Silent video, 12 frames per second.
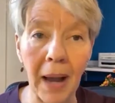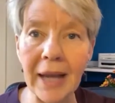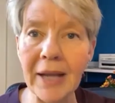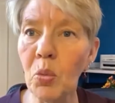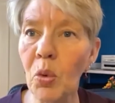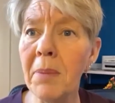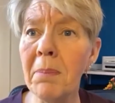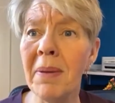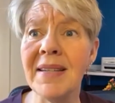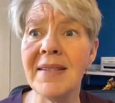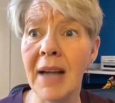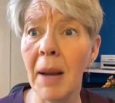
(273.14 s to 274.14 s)
Biden won
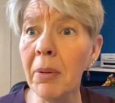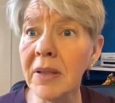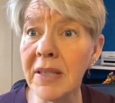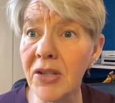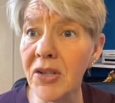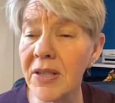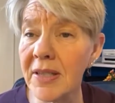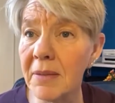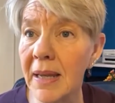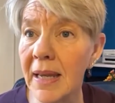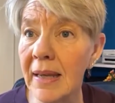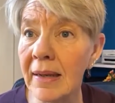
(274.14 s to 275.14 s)
by double digits
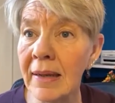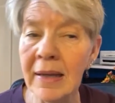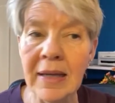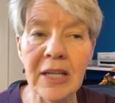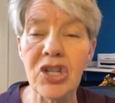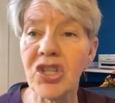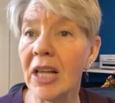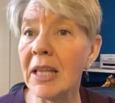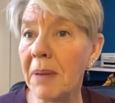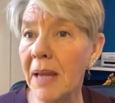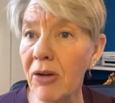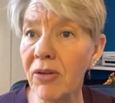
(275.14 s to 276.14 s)
in Maine.
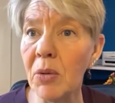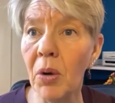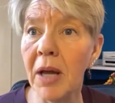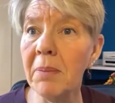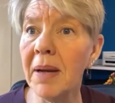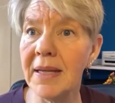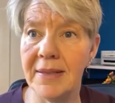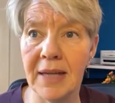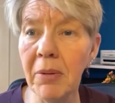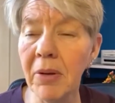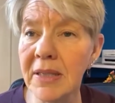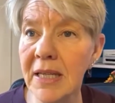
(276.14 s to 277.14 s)
Shelley Pingree won by
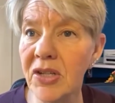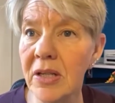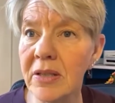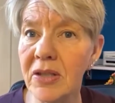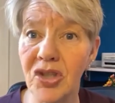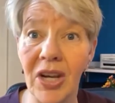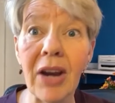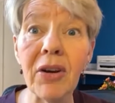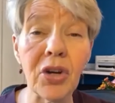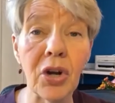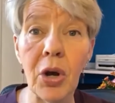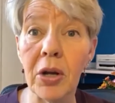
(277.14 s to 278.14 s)
double digits.
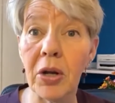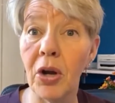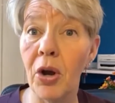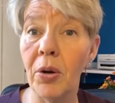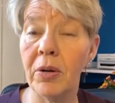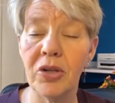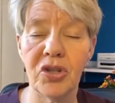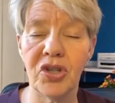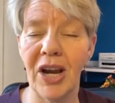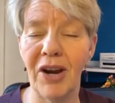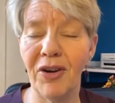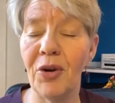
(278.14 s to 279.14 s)
Jared
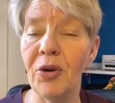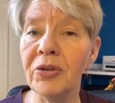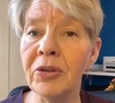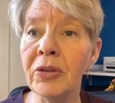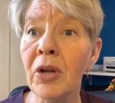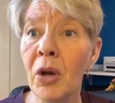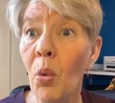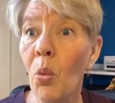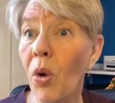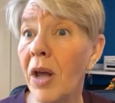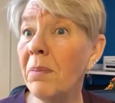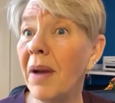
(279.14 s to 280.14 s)
Golden
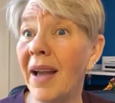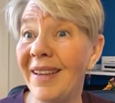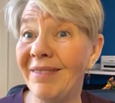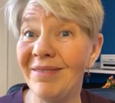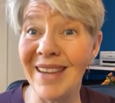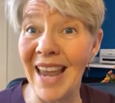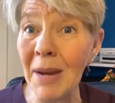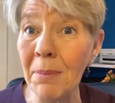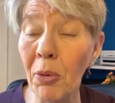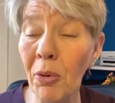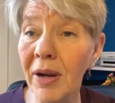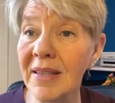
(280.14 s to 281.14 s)
won by
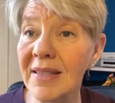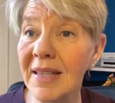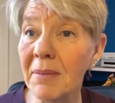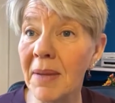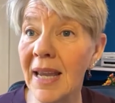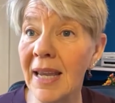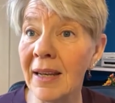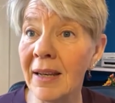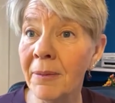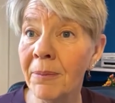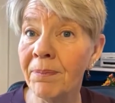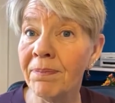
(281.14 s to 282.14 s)
8 points in
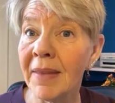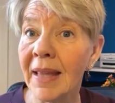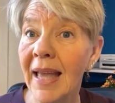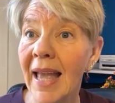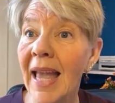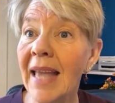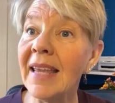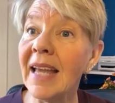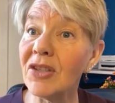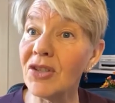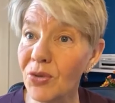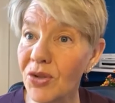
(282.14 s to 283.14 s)
Maine. And
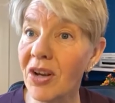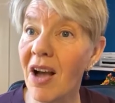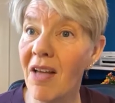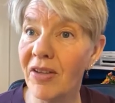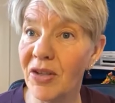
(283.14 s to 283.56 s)
yet Susan